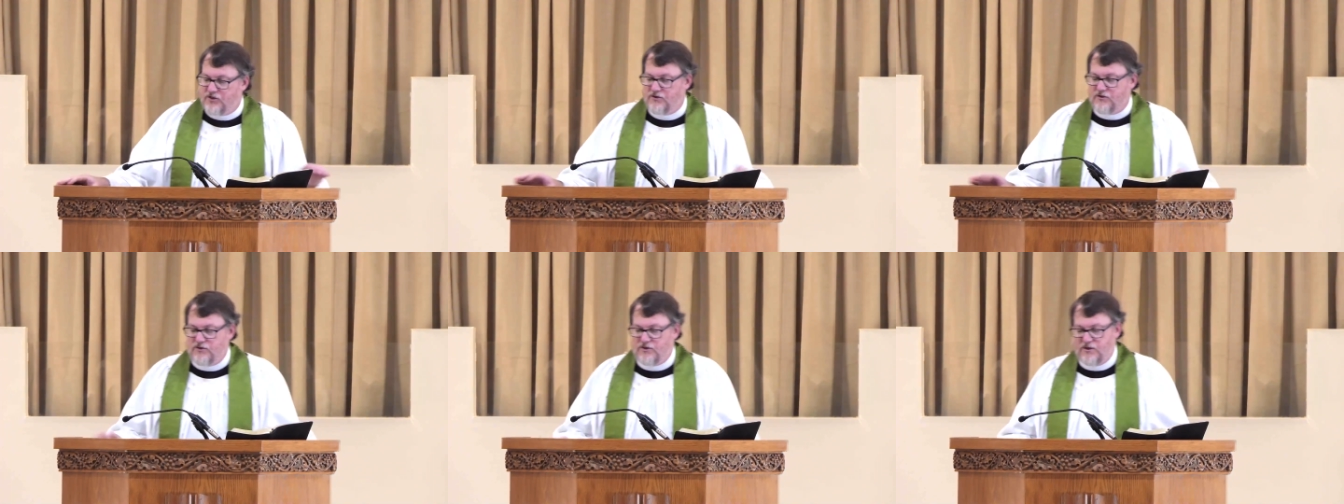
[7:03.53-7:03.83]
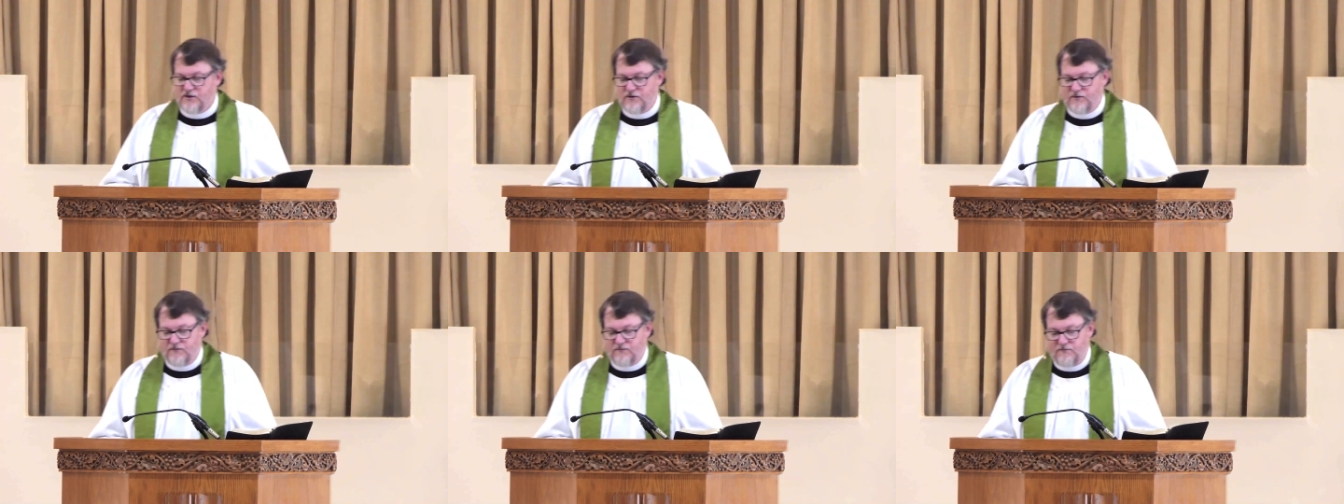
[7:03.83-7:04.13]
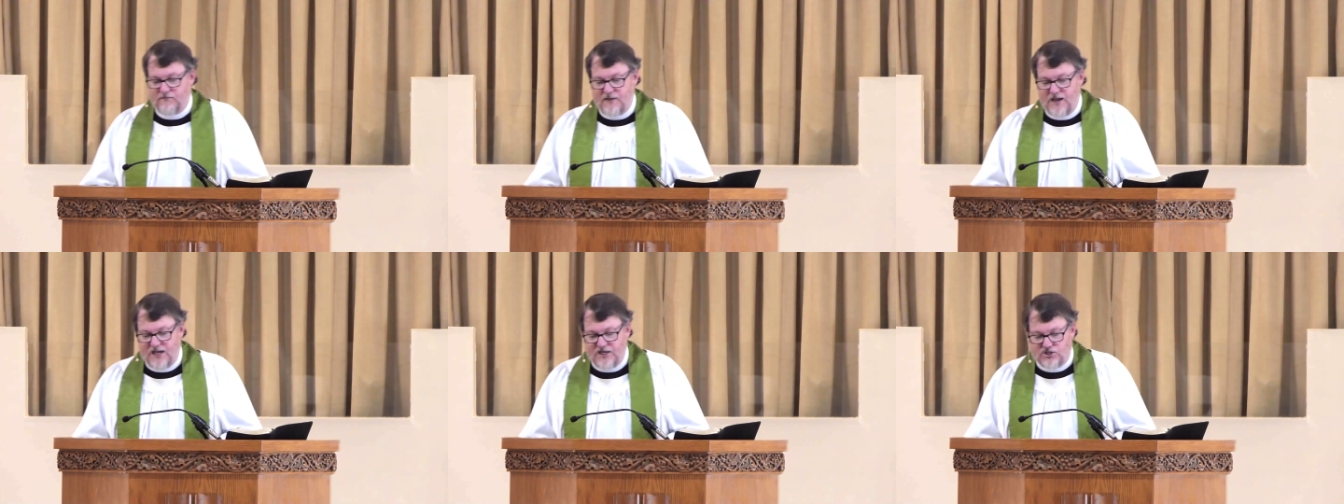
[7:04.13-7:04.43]
the
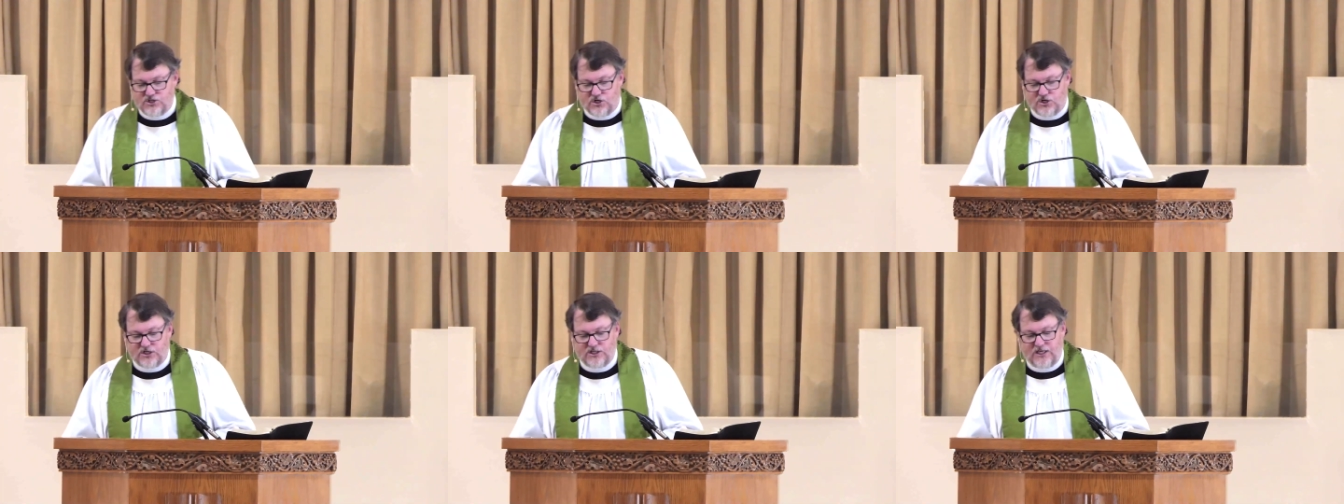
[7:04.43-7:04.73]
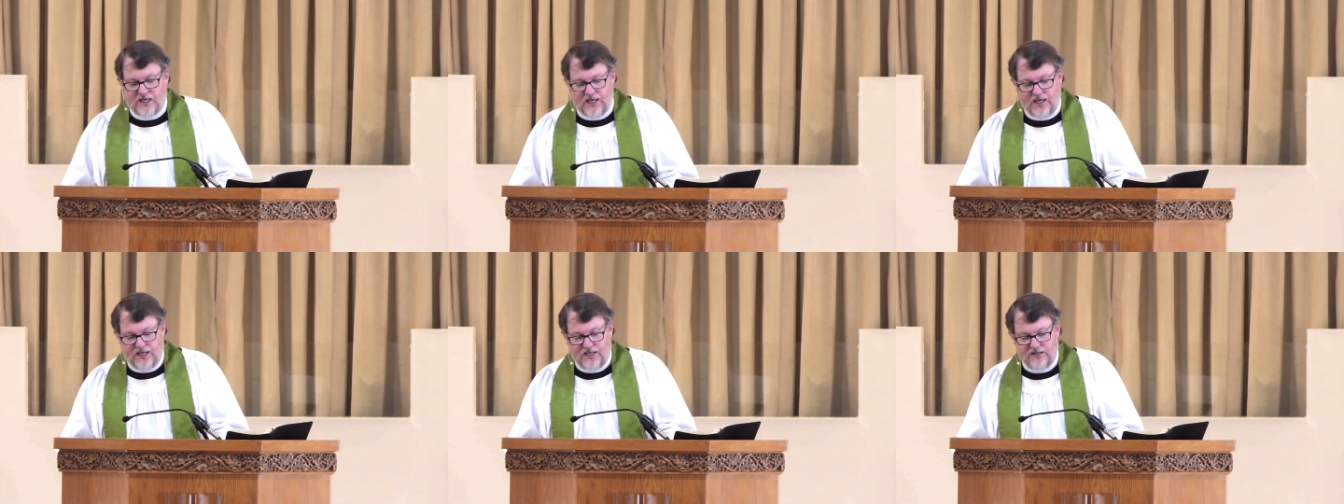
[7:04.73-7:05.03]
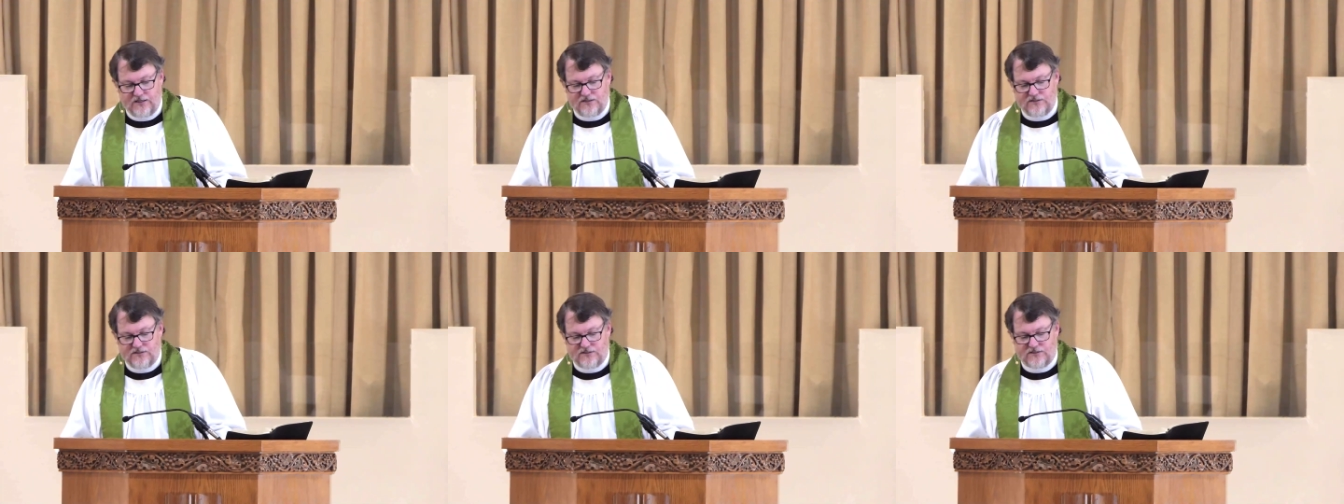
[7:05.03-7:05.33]
major
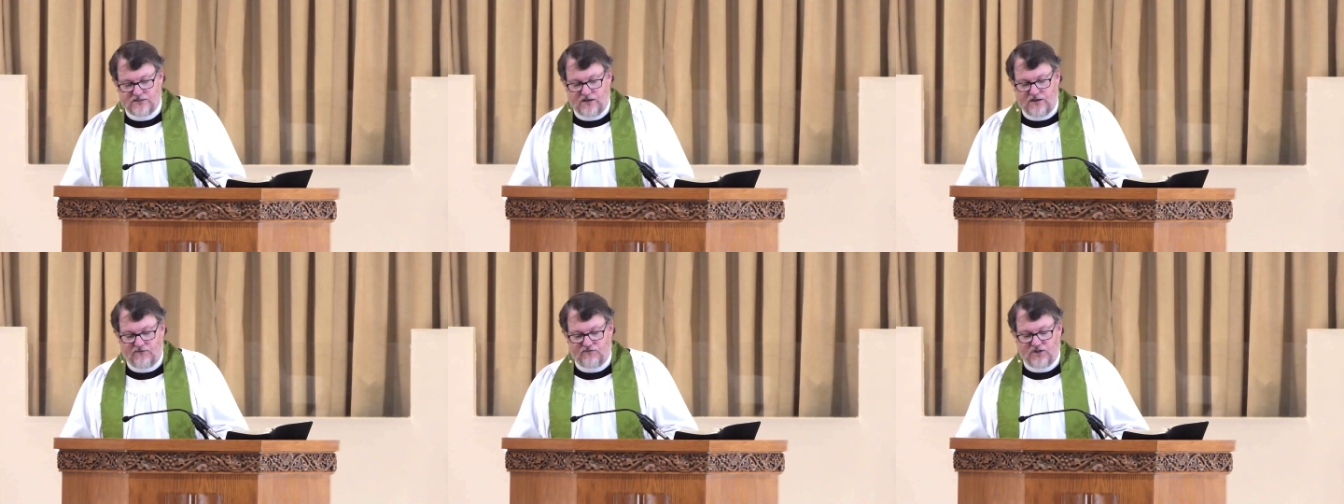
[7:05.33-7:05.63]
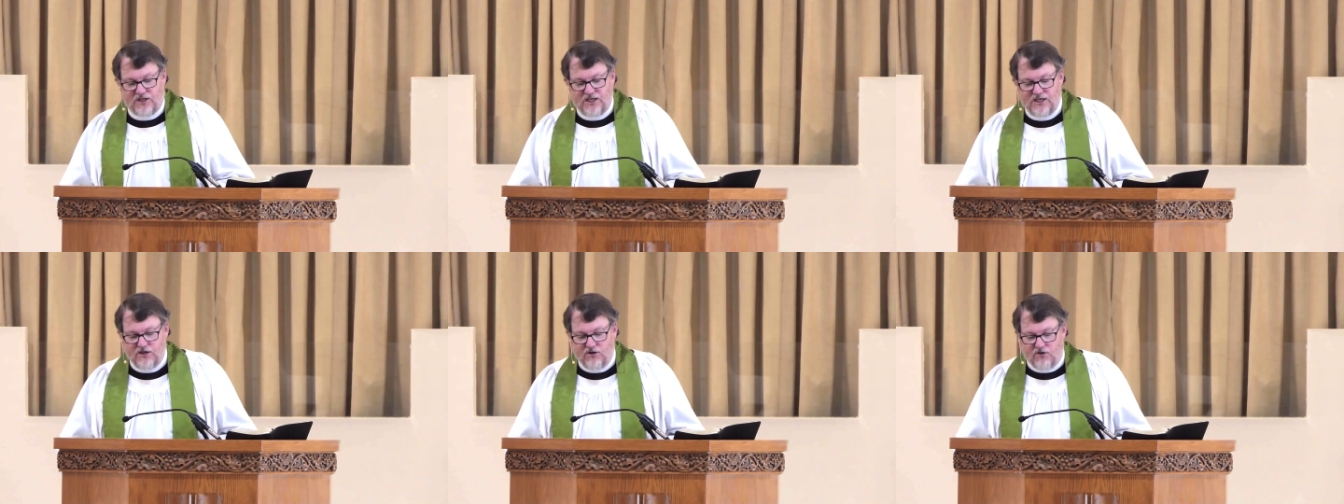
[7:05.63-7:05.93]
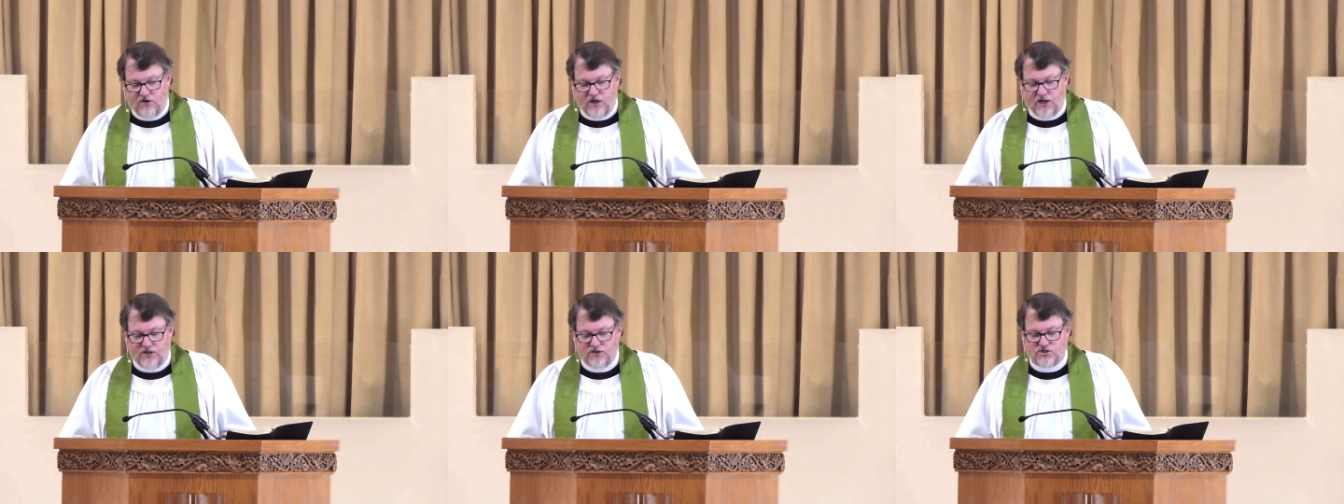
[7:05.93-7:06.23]
kings of the hill
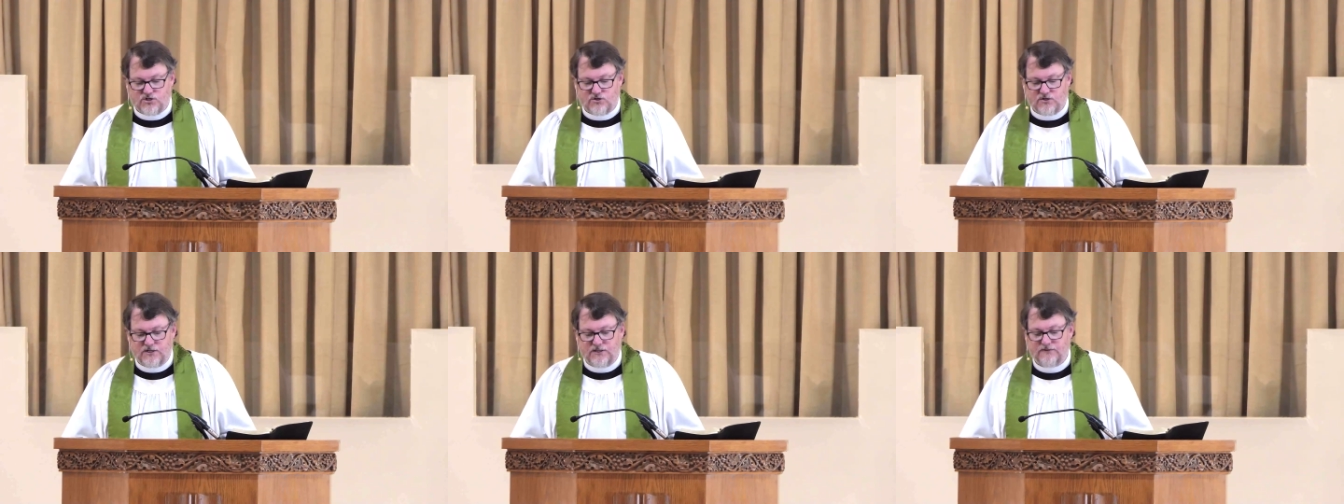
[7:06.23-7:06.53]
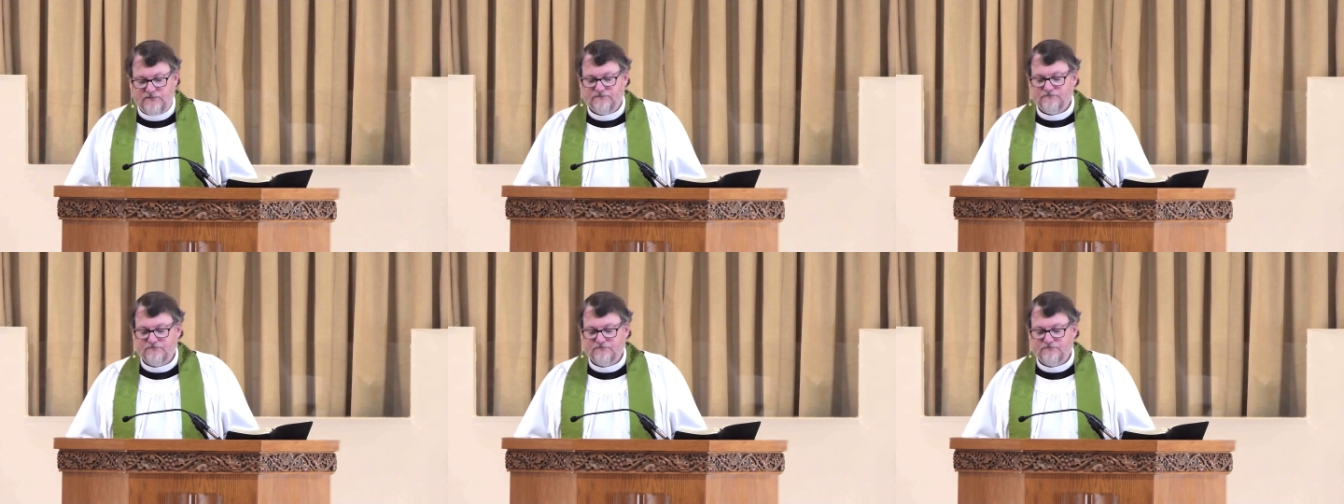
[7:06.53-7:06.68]
country,